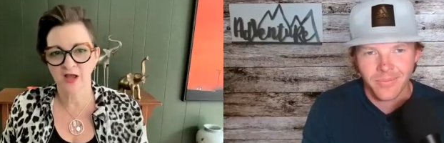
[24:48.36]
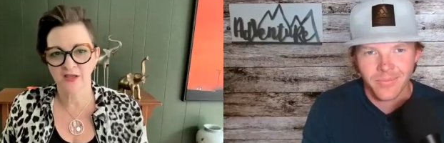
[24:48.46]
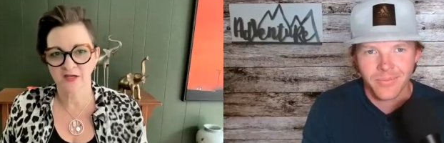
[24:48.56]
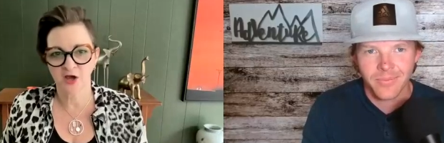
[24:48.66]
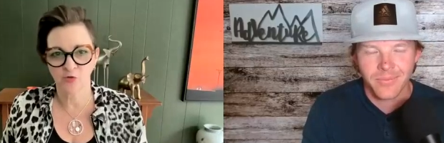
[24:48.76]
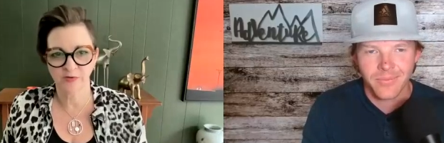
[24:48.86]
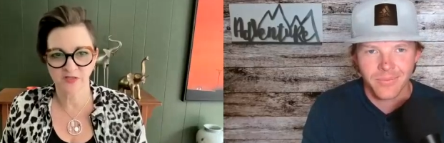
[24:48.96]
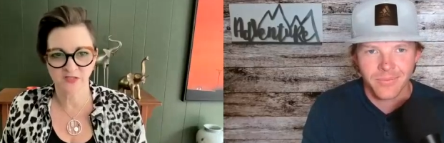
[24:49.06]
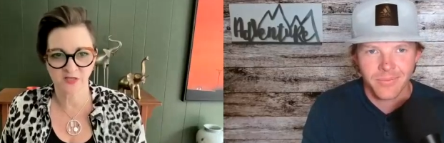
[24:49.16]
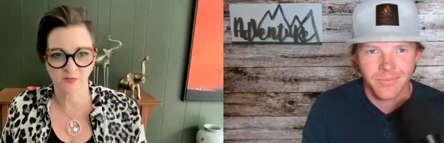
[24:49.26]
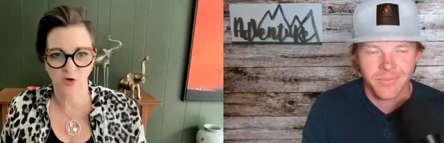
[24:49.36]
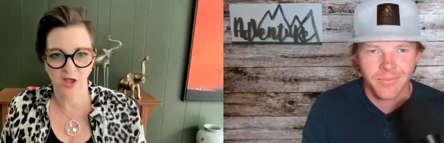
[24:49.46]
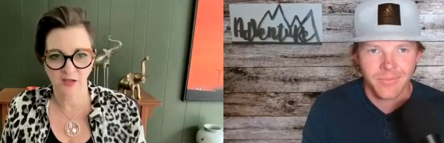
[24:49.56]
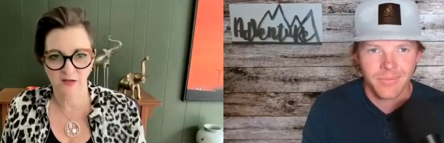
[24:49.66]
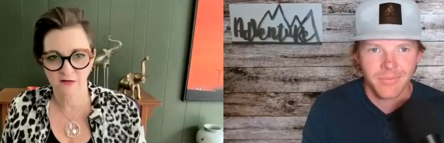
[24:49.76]
Speaker 1: I can help in some
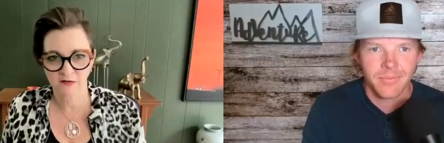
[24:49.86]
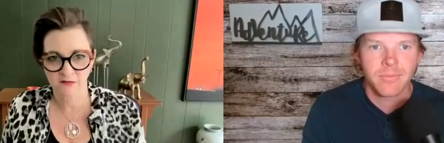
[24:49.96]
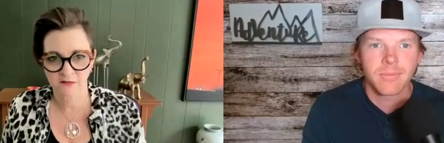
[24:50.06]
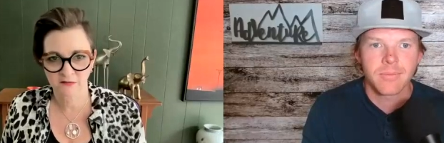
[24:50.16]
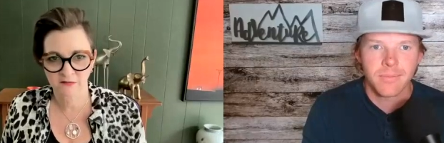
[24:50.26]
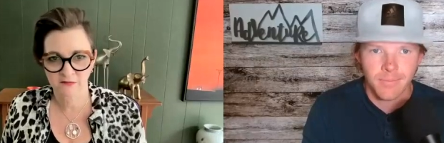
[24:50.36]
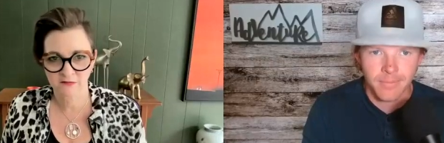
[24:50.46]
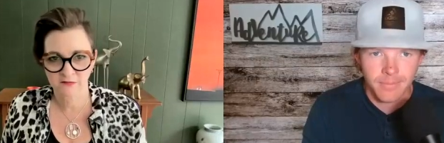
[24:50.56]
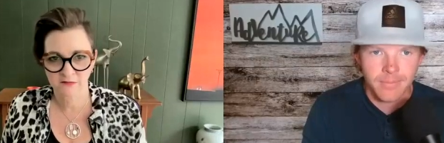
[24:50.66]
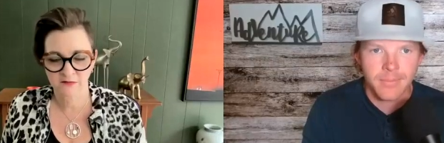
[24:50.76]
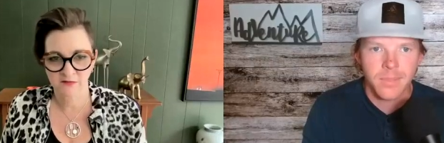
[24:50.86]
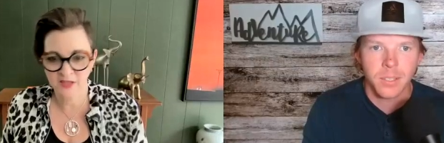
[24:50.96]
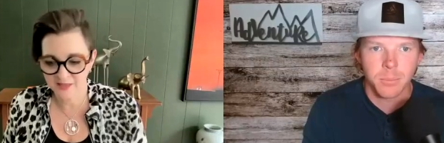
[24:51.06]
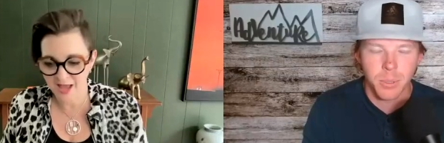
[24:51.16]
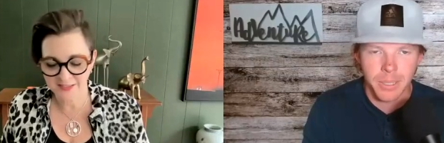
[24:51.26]
way. Mm-hmm.
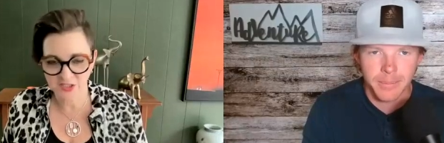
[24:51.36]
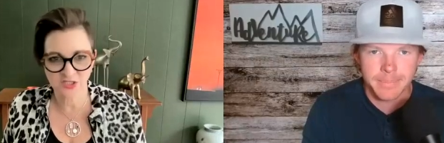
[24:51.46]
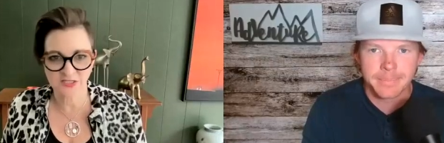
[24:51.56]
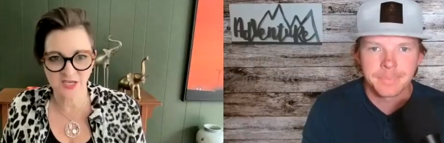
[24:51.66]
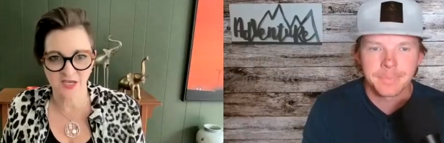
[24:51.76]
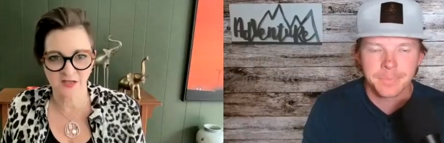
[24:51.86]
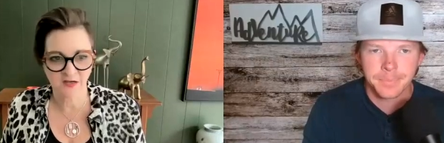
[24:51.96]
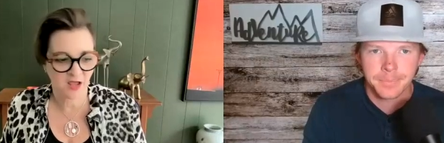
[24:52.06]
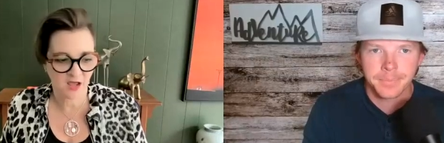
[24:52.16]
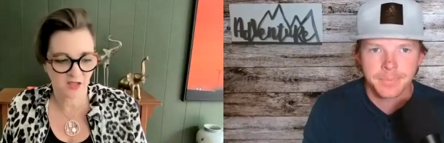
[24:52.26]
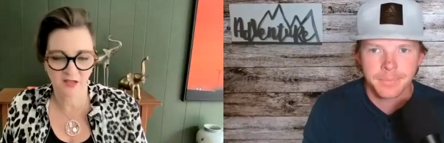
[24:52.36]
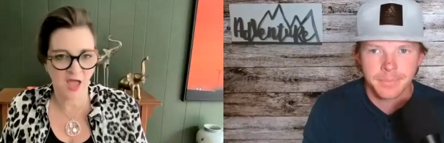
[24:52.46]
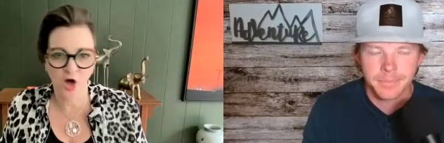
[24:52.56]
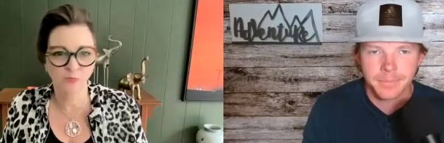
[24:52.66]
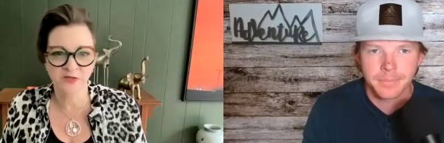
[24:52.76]
Like that's just it.
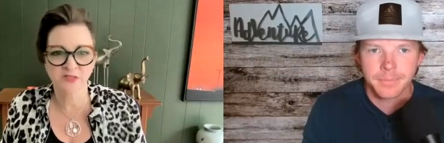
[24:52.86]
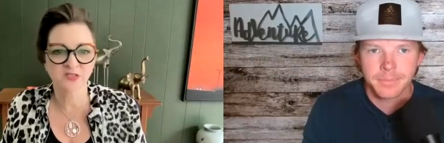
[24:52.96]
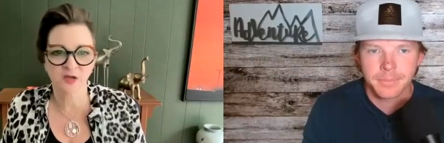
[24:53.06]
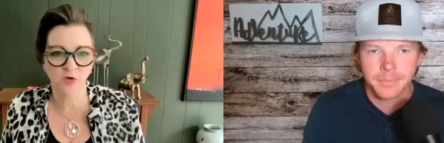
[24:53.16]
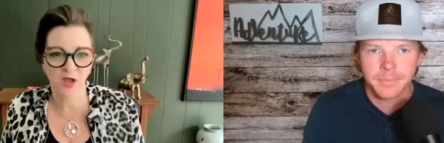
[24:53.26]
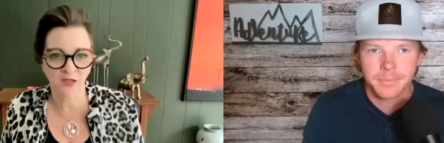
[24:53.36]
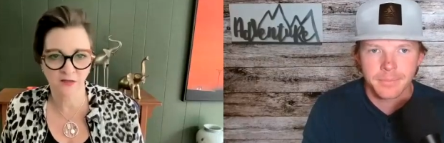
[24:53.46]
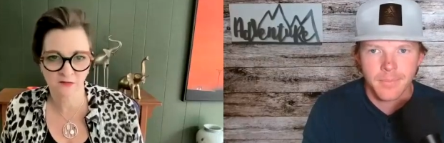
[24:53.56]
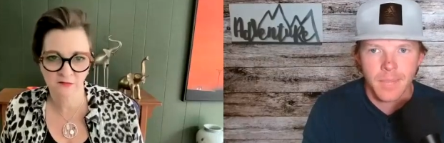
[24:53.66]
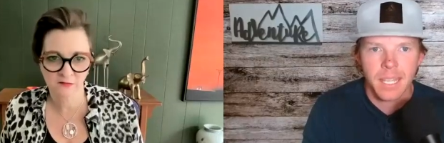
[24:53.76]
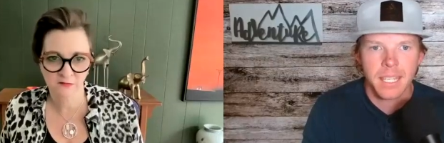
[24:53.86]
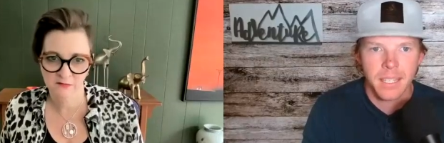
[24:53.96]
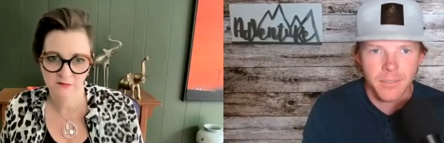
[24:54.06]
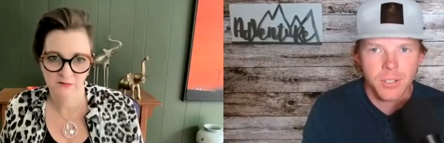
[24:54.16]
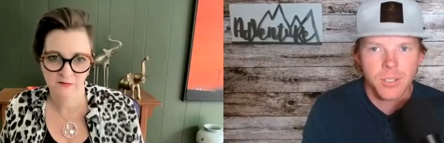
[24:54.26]
Help in some way
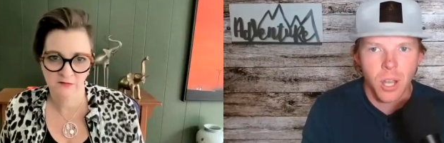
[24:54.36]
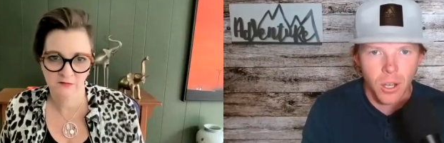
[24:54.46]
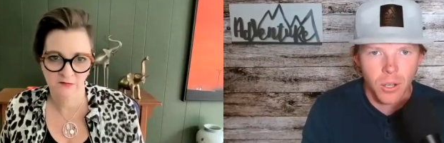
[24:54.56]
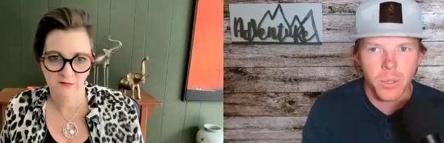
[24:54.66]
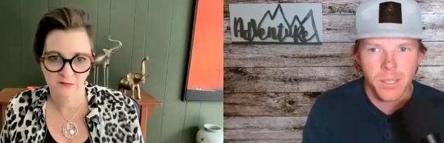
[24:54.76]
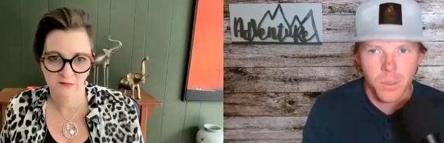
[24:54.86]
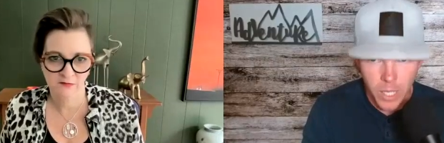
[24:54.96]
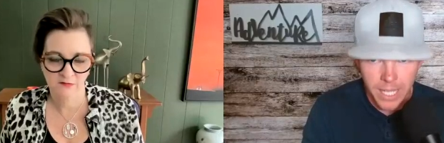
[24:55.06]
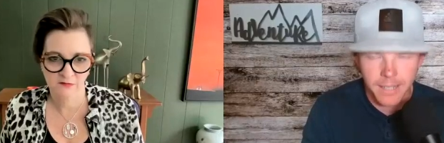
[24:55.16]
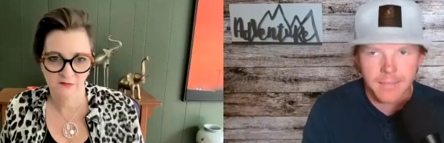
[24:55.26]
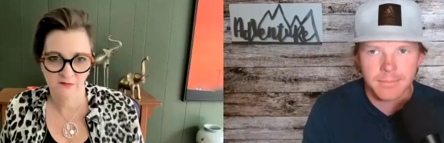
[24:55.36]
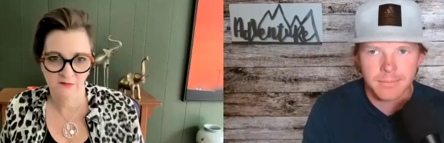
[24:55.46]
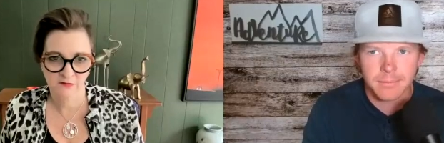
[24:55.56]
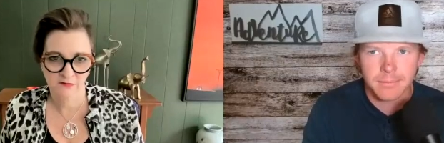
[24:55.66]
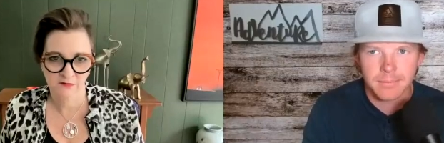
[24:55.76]
Speaker 2: givers always win.
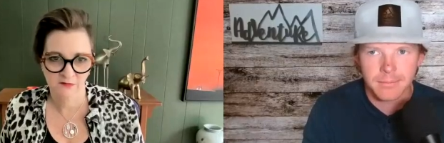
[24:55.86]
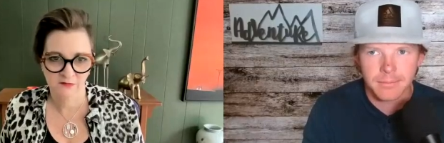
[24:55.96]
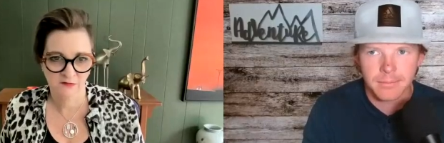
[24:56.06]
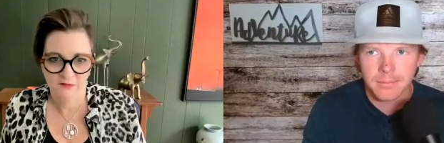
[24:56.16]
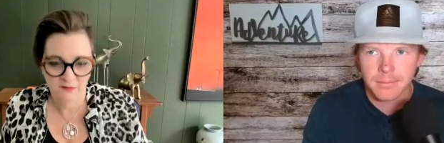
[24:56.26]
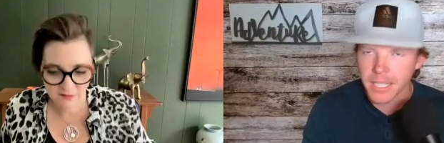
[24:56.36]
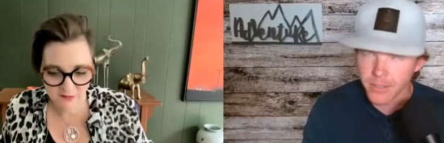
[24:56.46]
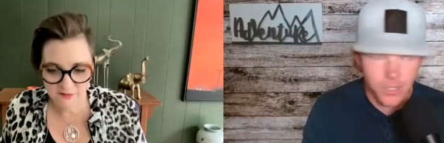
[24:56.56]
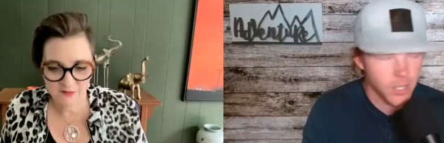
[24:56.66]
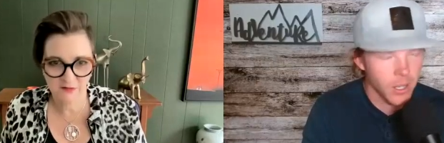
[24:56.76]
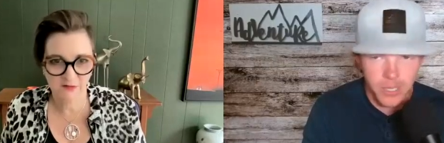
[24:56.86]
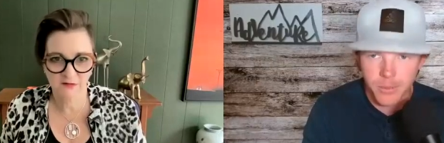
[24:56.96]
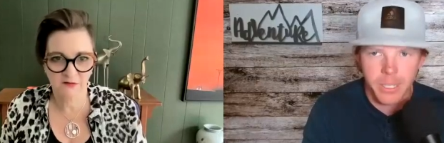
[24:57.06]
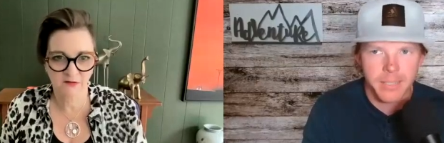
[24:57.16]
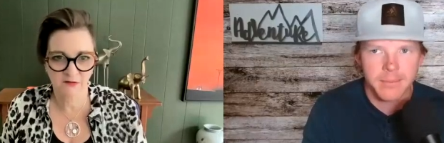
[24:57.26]
Givers always
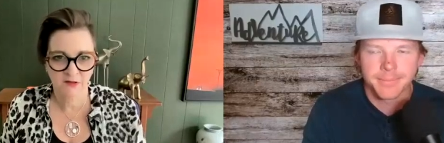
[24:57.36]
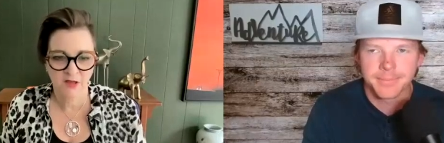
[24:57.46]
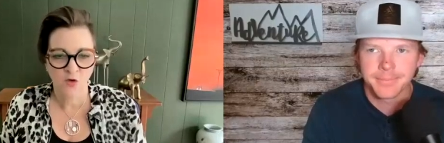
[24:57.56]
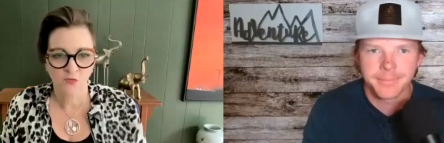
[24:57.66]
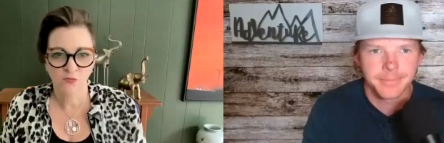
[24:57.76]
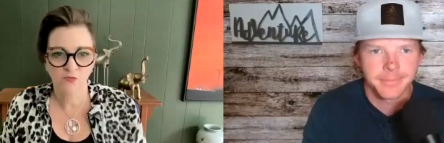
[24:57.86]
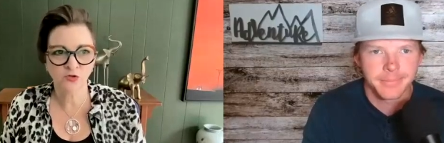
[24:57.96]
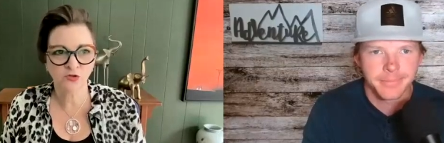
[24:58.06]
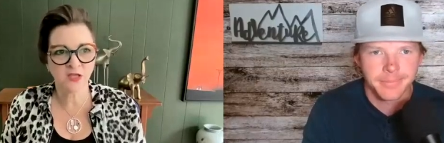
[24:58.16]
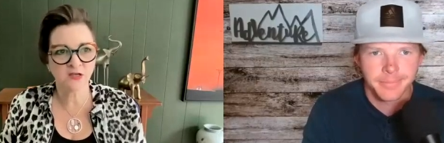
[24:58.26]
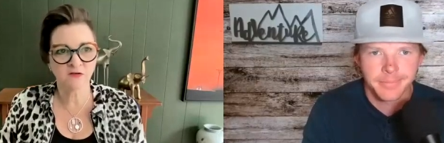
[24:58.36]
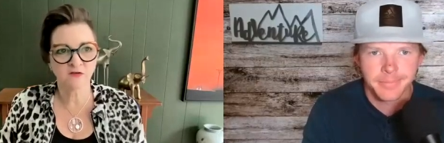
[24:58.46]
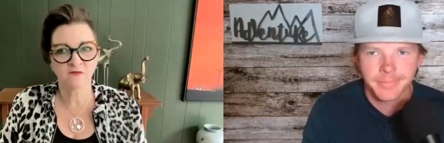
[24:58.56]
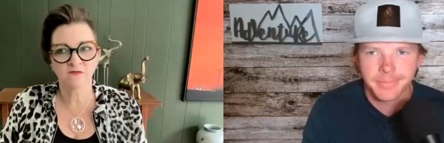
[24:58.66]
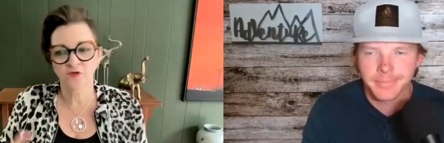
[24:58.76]
win.
Speaker 1: Well, in
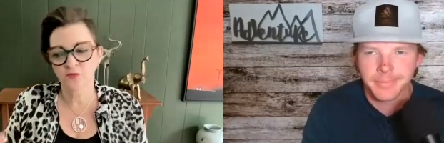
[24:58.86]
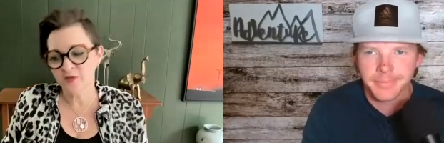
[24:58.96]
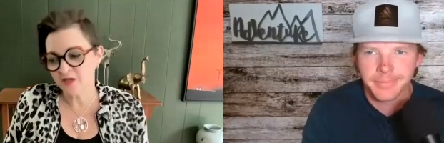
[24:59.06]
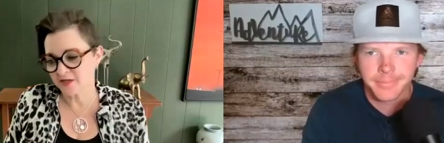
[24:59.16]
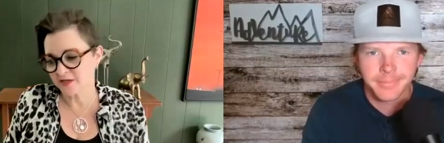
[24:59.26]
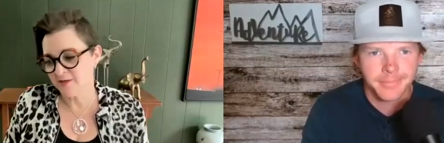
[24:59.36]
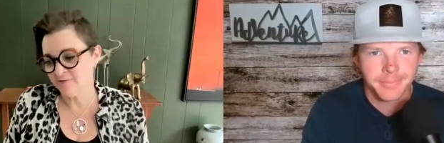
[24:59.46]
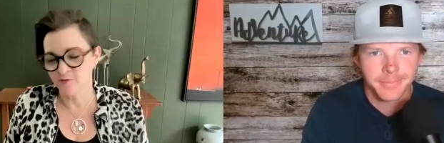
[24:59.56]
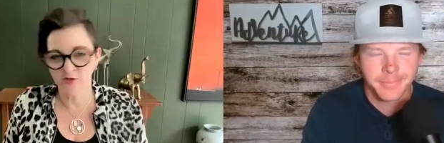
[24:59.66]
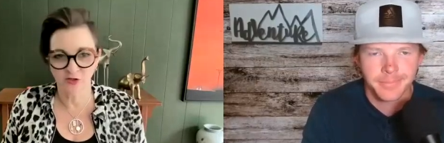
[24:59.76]
for me, it came from a